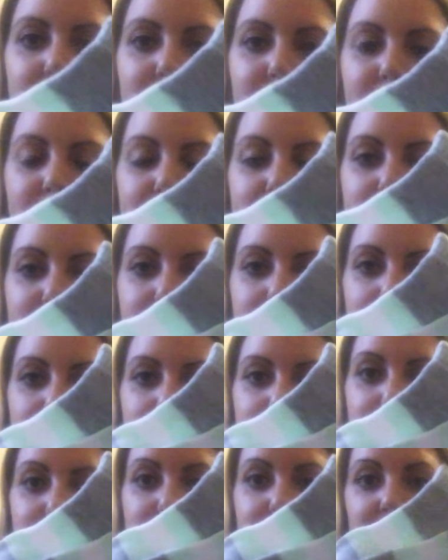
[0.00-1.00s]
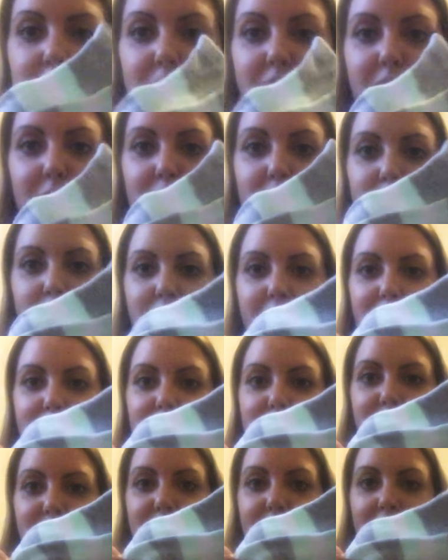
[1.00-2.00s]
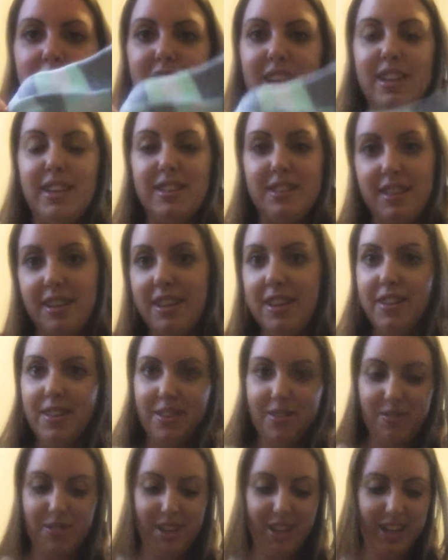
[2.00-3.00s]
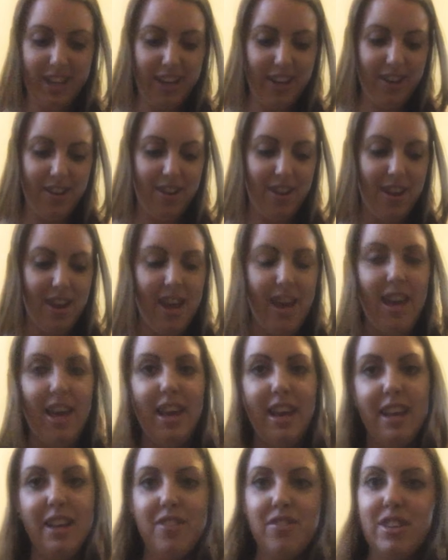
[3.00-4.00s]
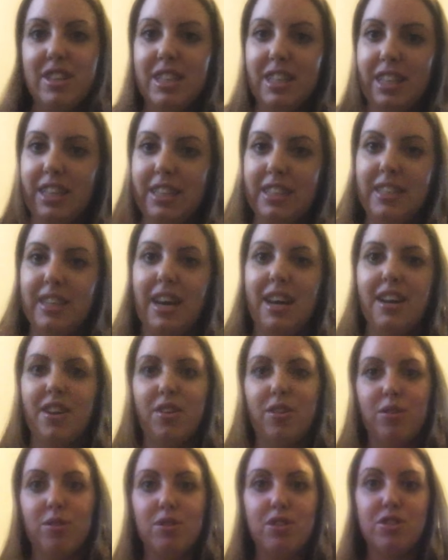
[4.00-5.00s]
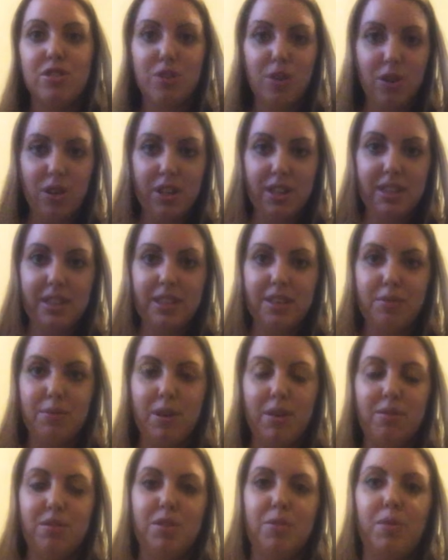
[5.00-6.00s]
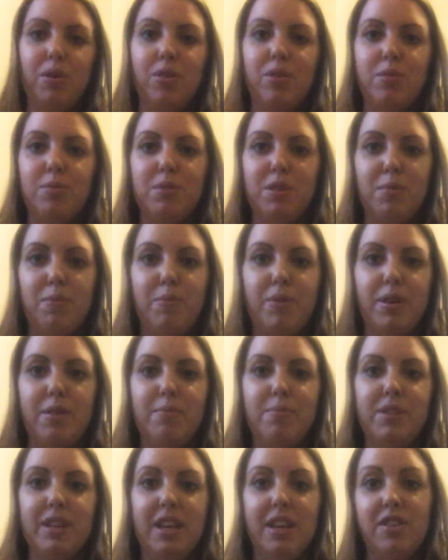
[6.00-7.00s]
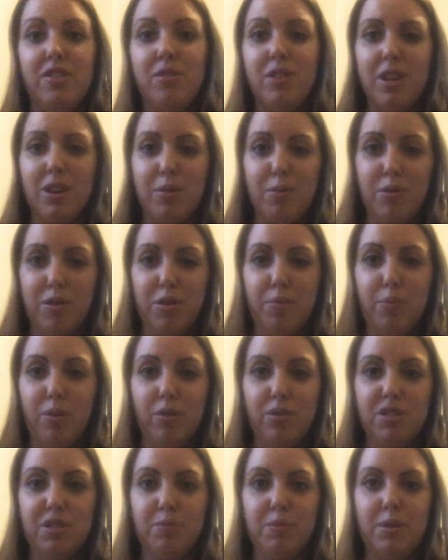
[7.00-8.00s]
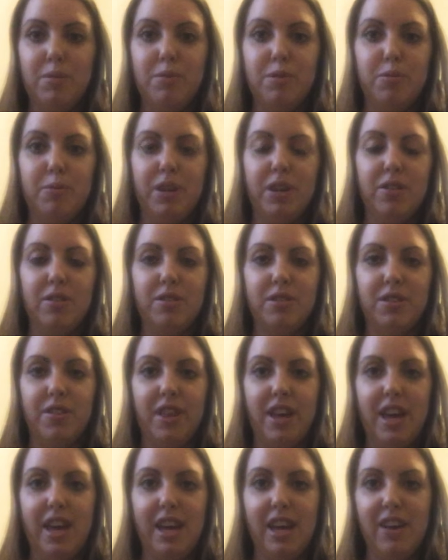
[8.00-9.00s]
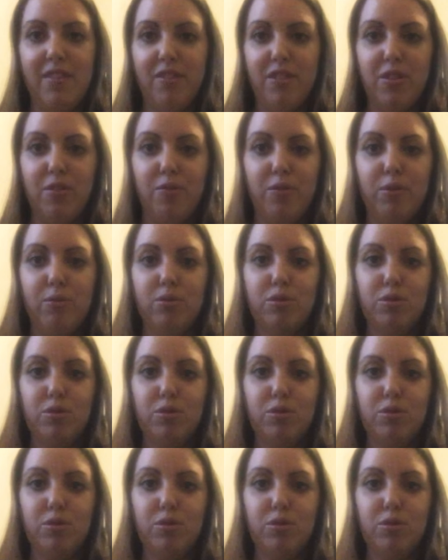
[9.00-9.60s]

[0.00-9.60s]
well. So I love the colours, they're really cute. He's recently started on solids as well, so we got him some bibs, and it's really good with the Bonds bibs because they cover the full